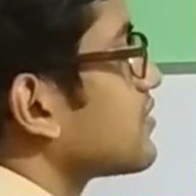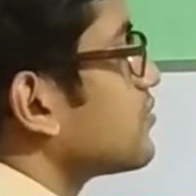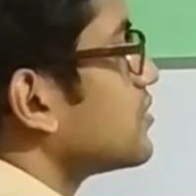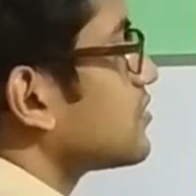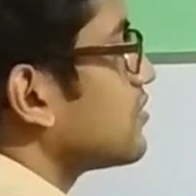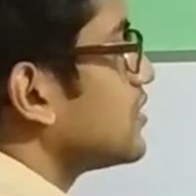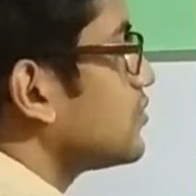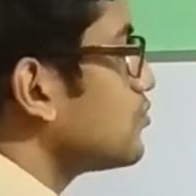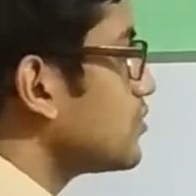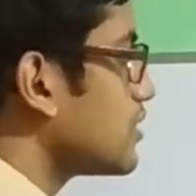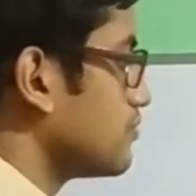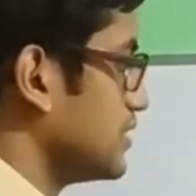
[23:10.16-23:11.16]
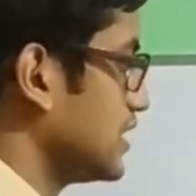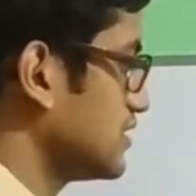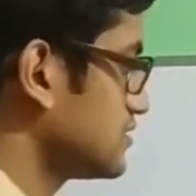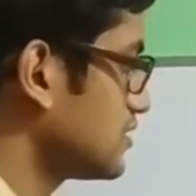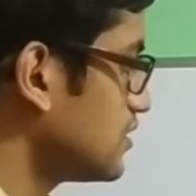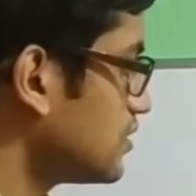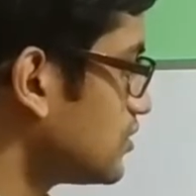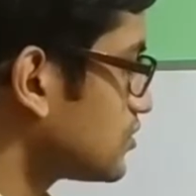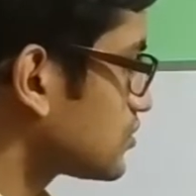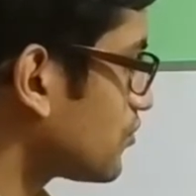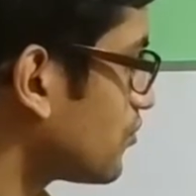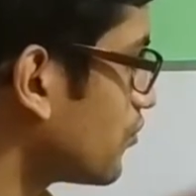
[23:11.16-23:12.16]
with only 2 APIs.
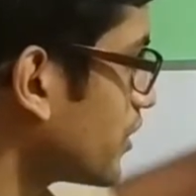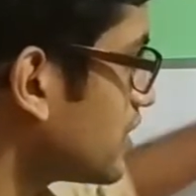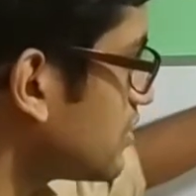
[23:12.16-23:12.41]
So when